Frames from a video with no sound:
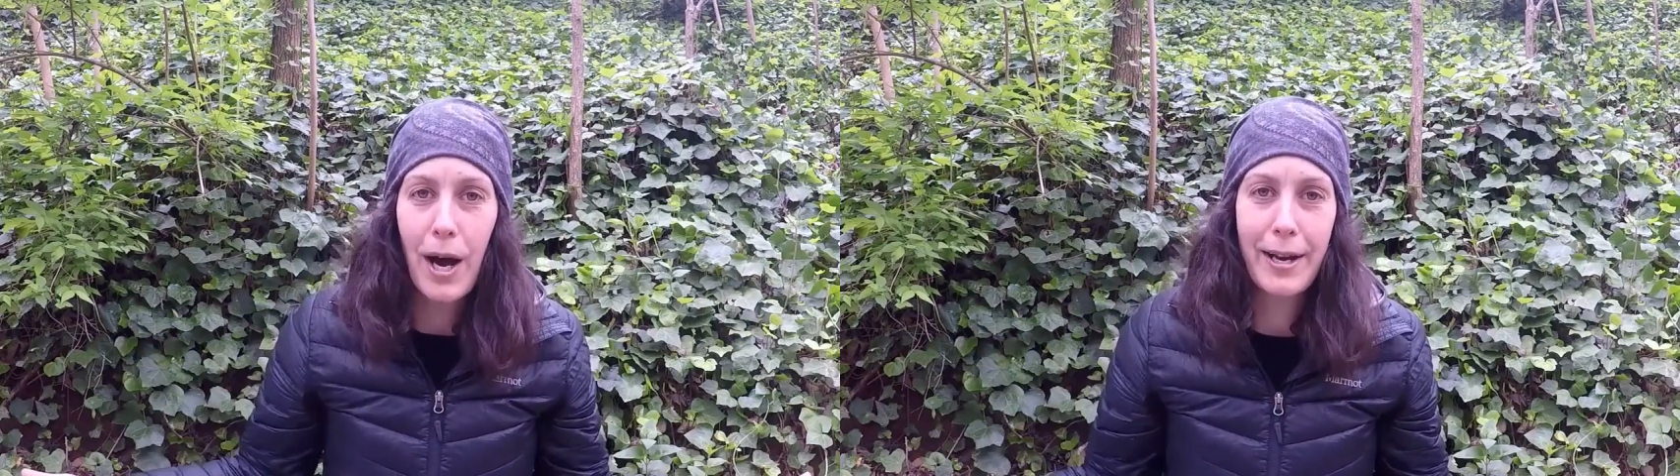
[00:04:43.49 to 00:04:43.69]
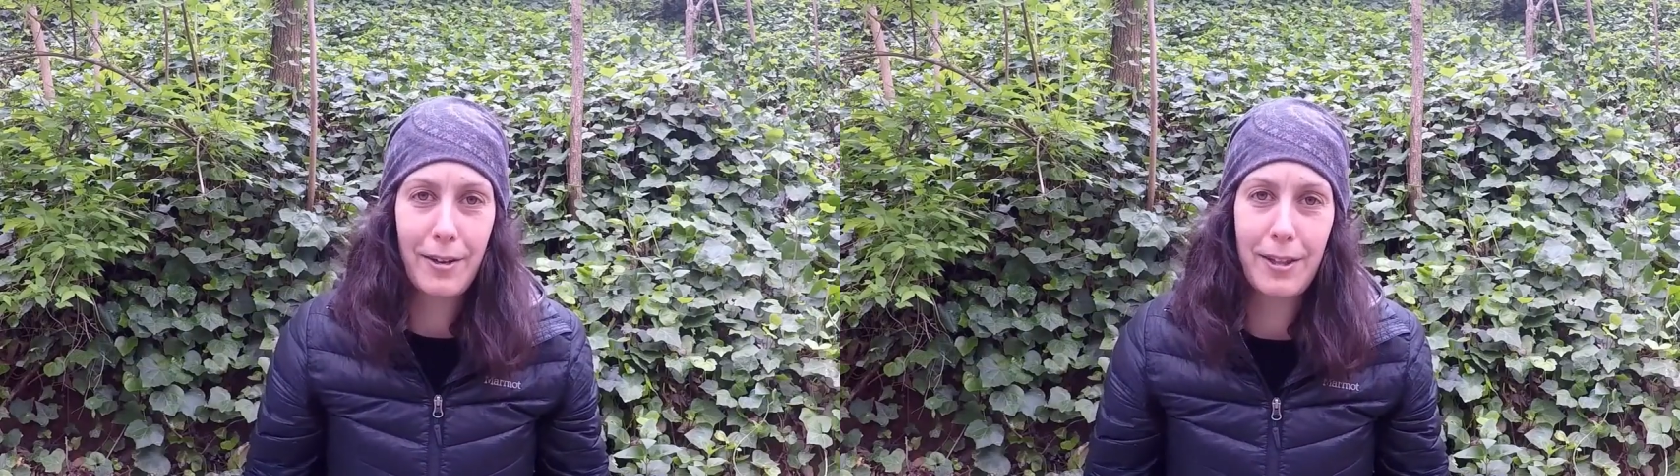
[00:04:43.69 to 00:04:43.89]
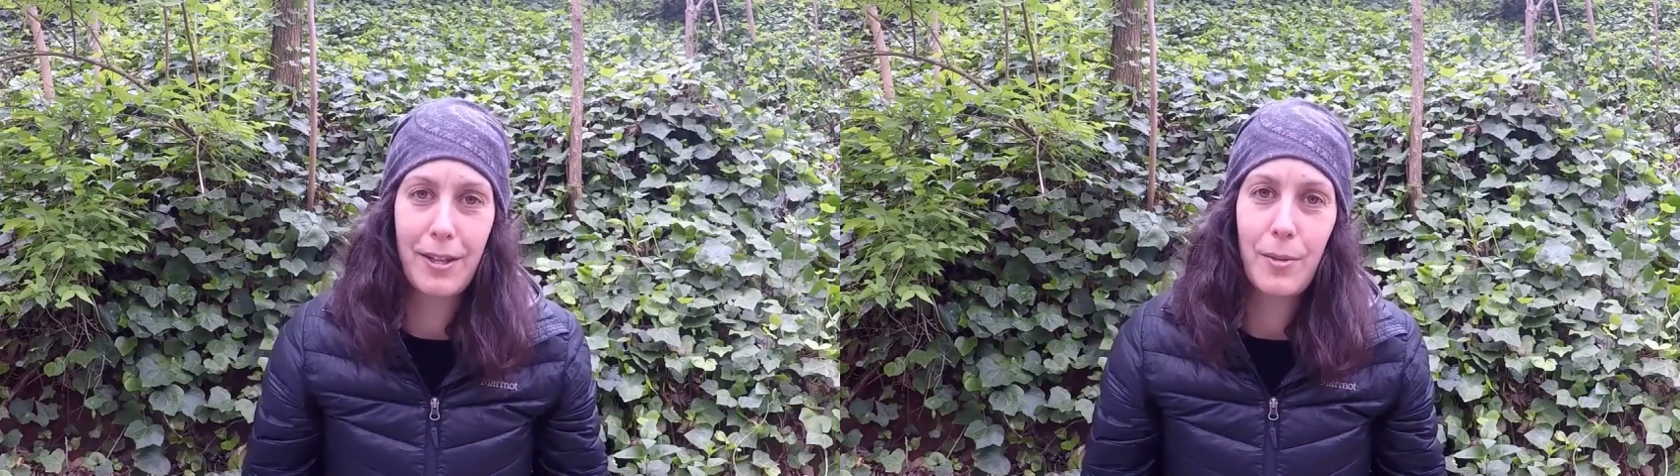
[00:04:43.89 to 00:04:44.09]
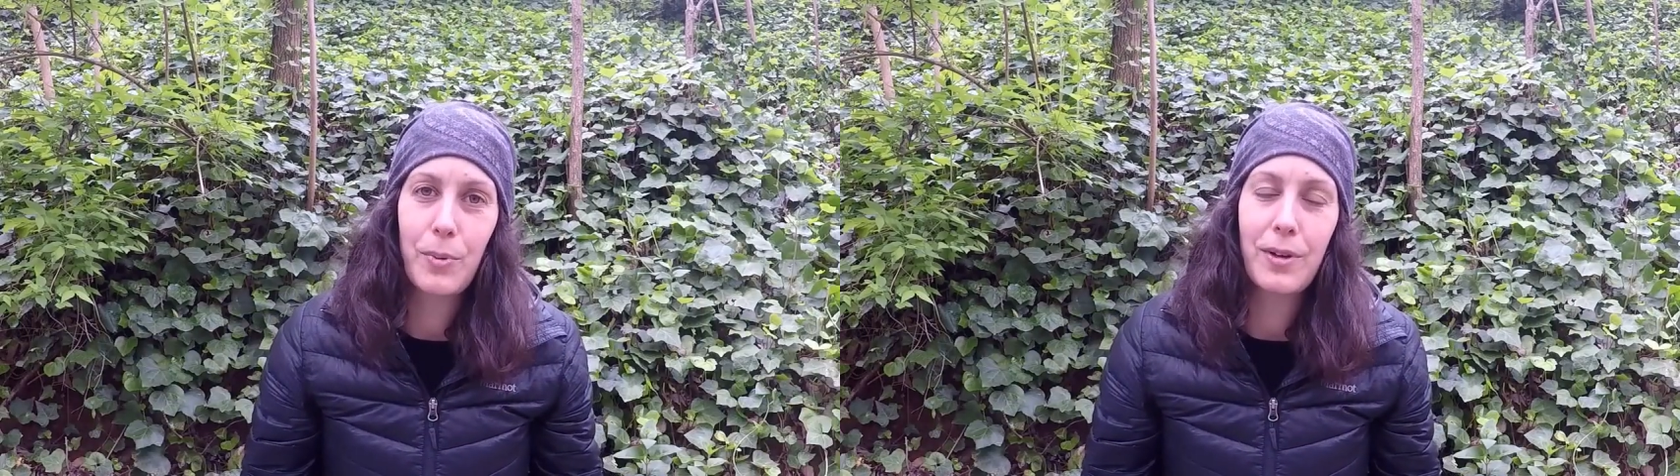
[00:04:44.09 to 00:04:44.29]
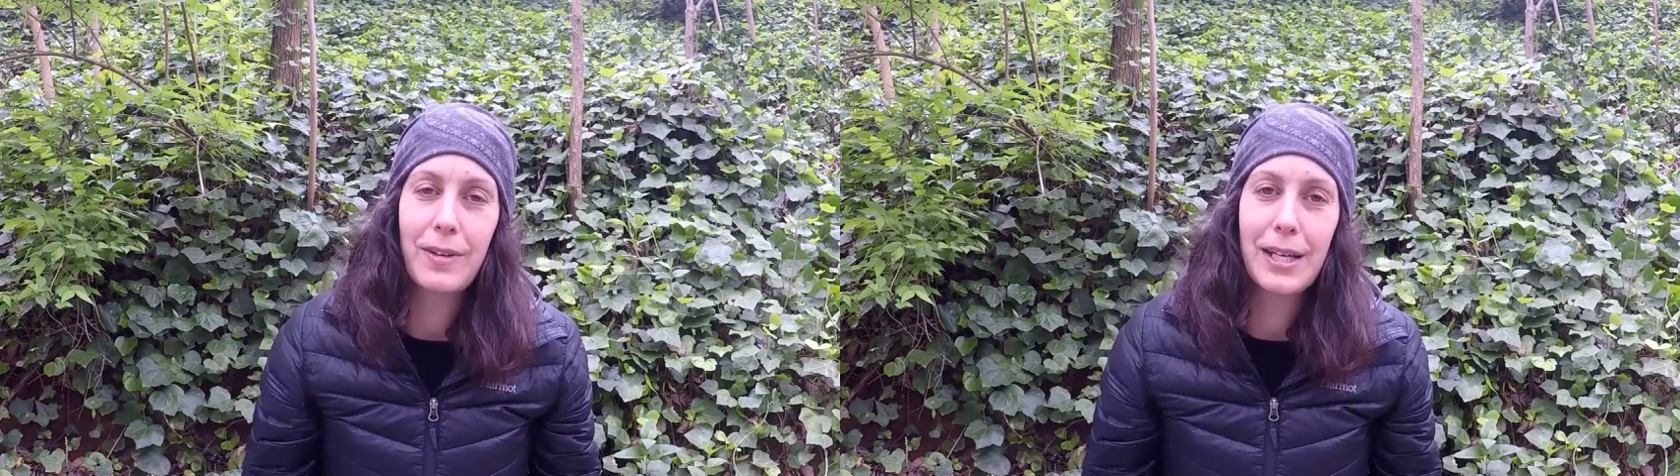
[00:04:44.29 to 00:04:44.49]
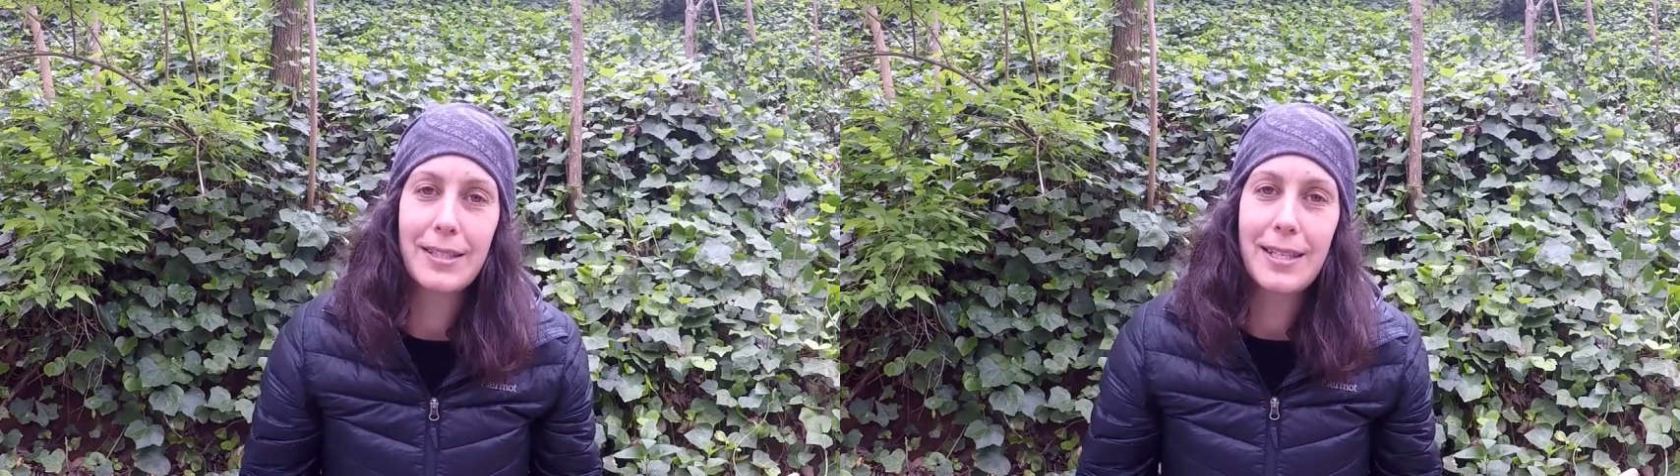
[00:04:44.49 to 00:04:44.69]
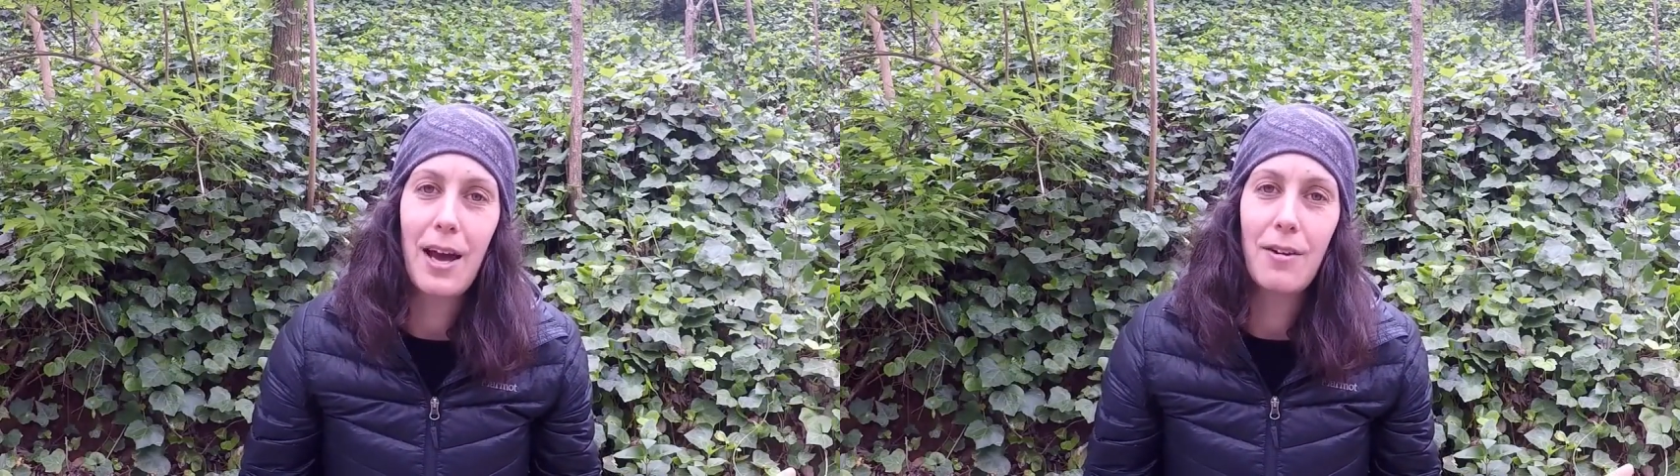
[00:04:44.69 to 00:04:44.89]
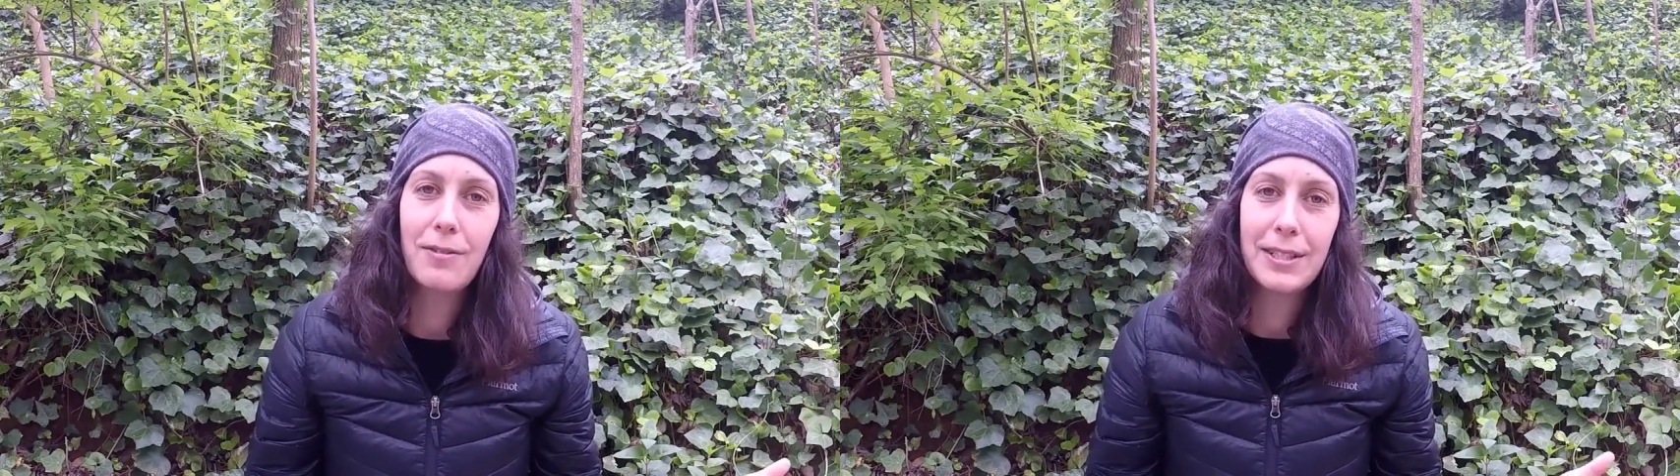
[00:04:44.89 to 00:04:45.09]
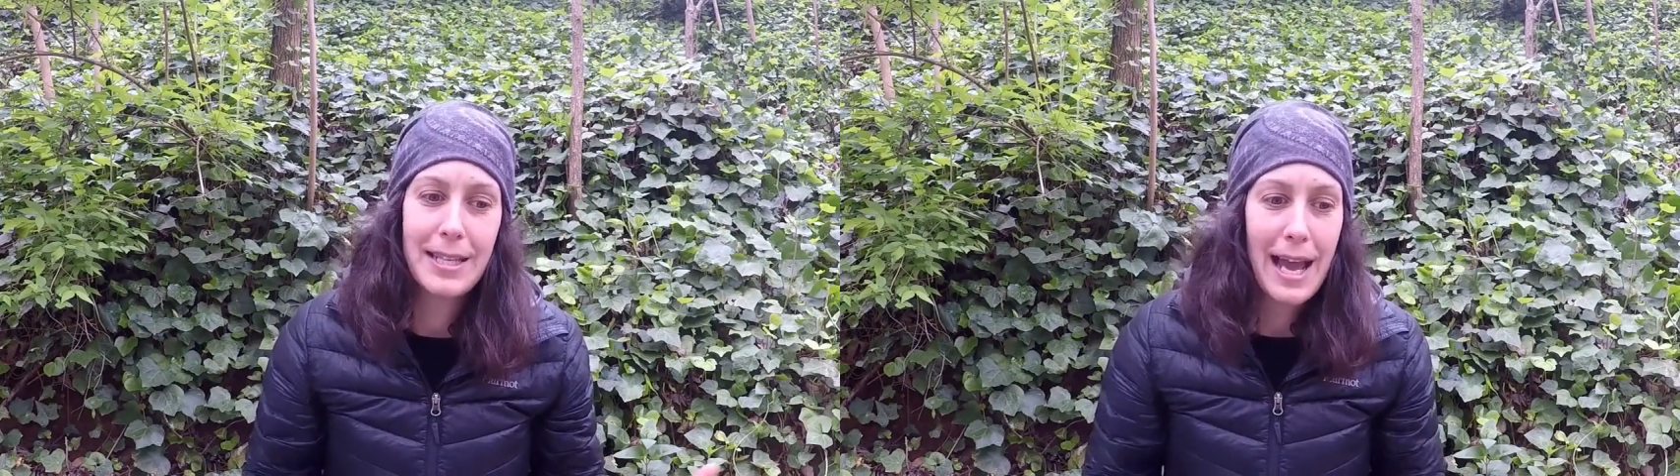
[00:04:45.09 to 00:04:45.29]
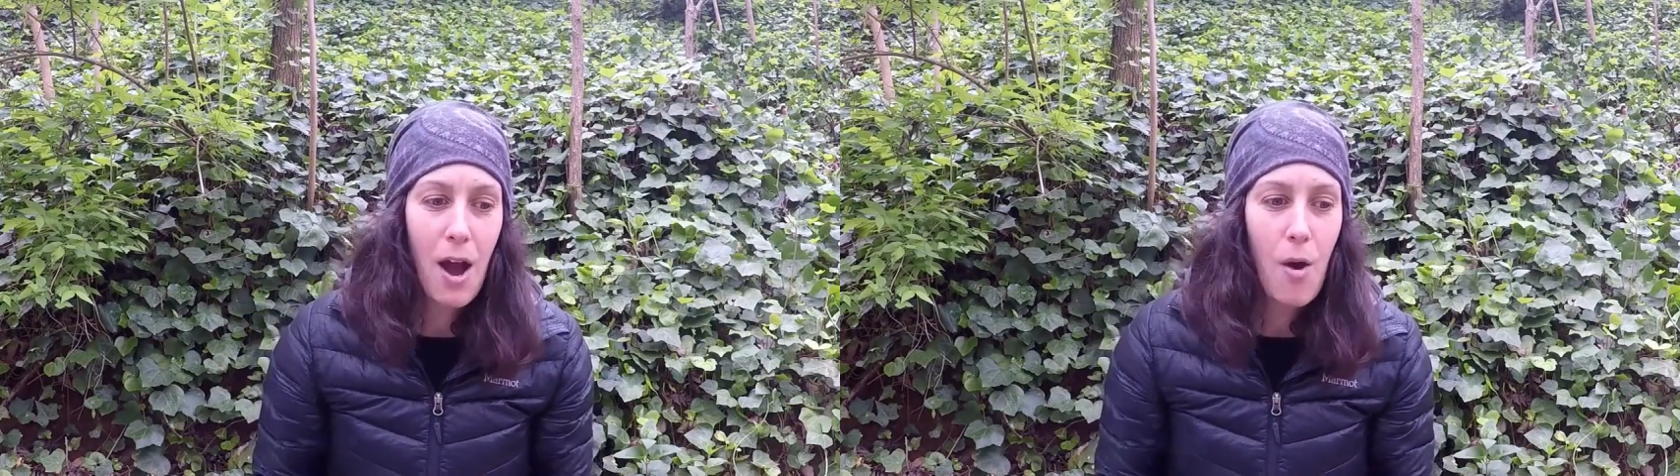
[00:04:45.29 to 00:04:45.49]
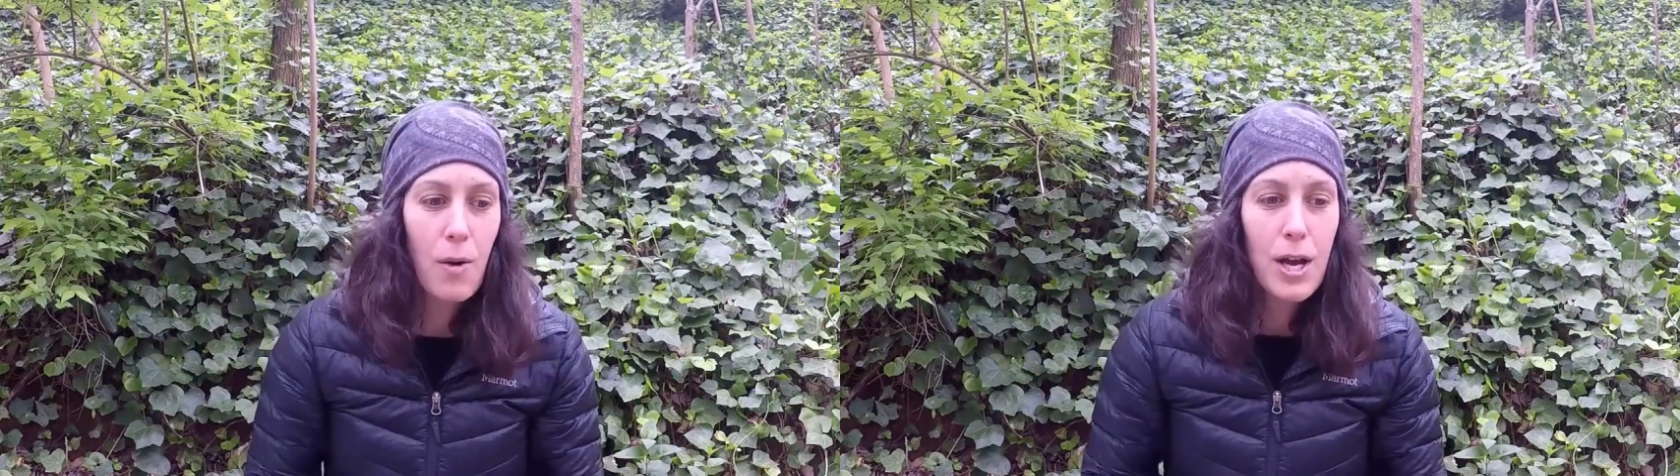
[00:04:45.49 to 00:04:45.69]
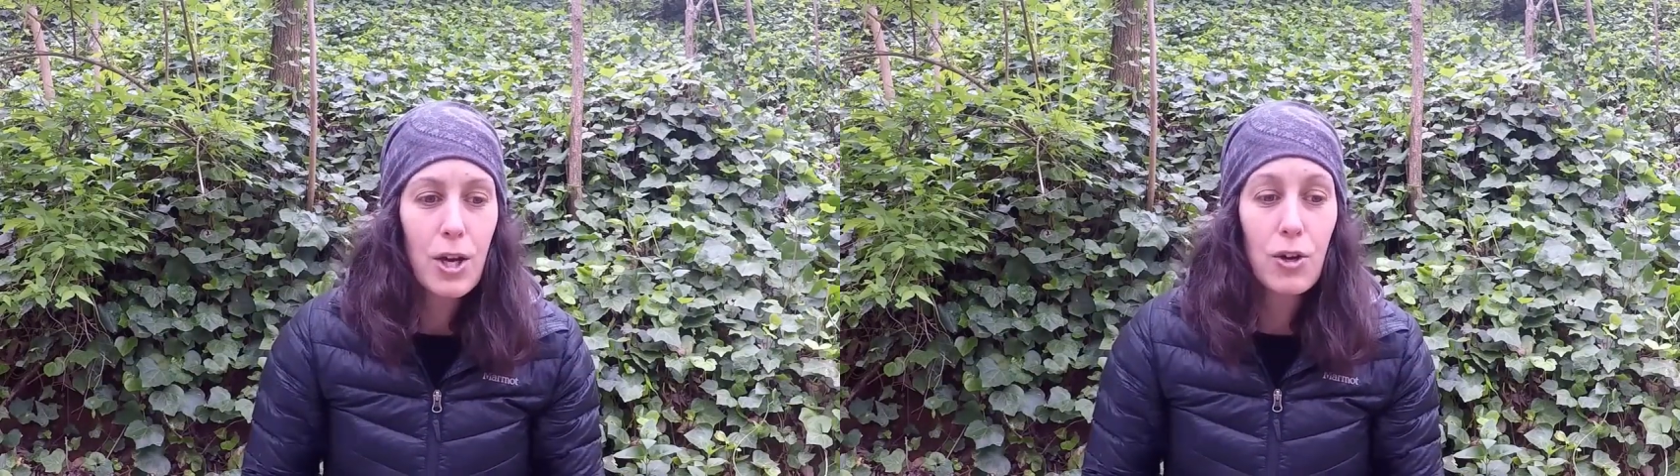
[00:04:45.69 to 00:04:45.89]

wider than the privy itself is now